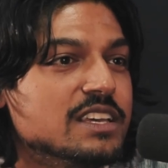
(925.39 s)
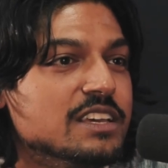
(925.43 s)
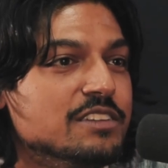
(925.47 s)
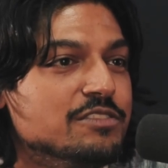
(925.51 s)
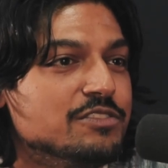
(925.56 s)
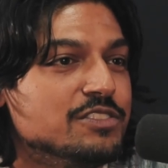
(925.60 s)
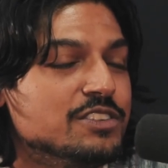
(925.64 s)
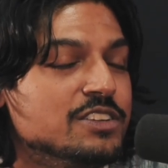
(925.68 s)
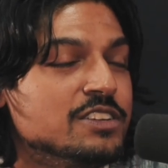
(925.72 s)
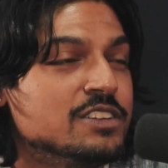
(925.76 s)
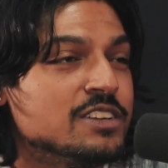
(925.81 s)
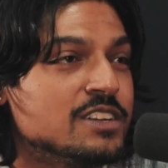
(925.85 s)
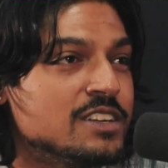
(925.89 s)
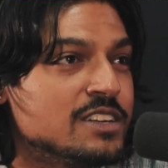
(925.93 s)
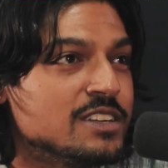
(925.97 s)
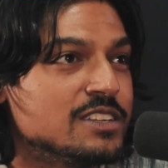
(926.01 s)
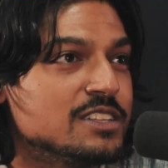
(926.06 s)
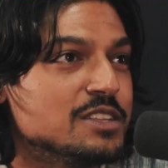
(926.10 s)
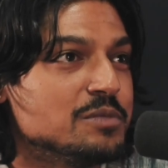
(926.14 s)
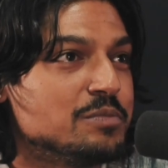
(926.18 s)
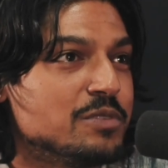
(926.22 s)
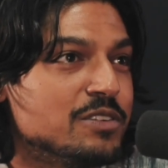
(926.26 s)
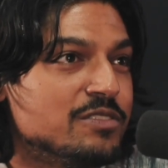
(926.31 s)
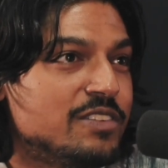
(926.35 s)
If you're
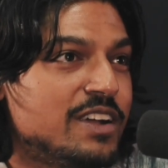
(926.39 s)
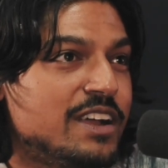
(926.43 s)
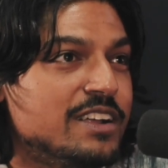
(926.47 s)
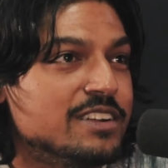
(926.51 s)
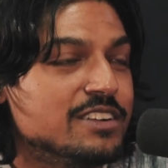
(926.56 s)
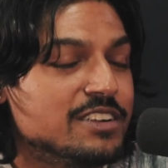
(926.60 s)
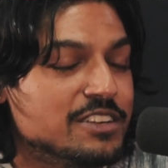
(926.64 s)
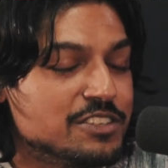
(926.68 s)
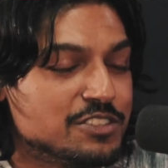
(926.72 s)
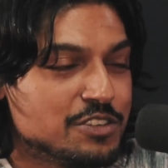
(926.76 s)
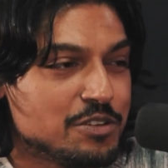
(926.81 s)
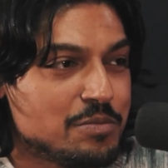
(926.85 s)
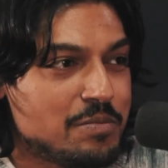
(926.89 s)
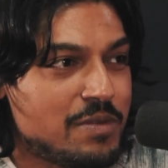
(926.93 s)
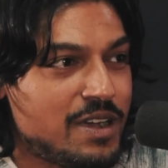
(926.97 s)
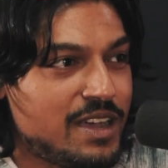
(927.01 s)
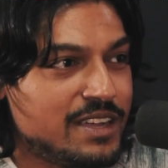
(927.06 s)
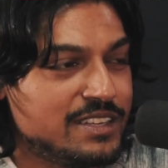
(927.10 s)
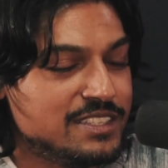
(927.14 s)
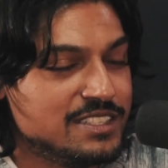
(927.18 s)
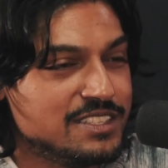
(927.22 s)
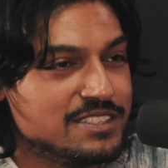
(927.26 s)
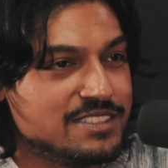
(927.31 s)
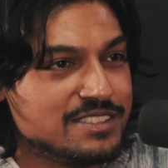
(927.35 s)
the provider and your
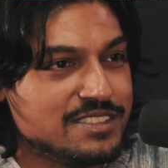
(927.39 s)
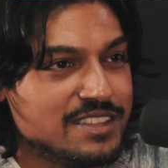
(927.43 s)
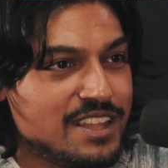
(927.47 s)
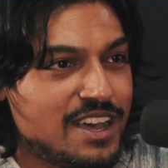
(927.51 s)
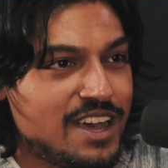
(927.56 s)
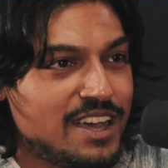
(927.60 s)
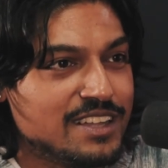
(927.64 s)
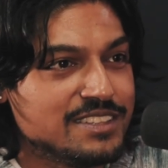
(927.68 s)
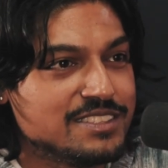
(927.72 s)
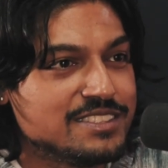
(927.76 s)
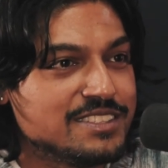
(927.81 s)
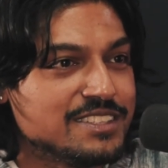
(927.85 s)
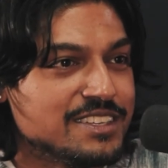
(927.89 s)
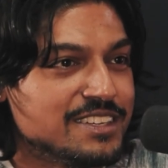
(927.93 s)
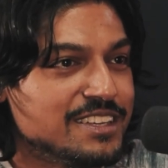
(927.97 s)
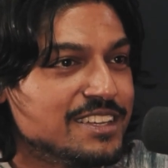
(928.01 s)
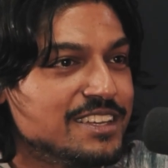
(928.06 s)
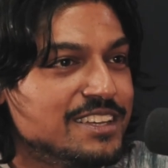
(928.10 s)
mind is not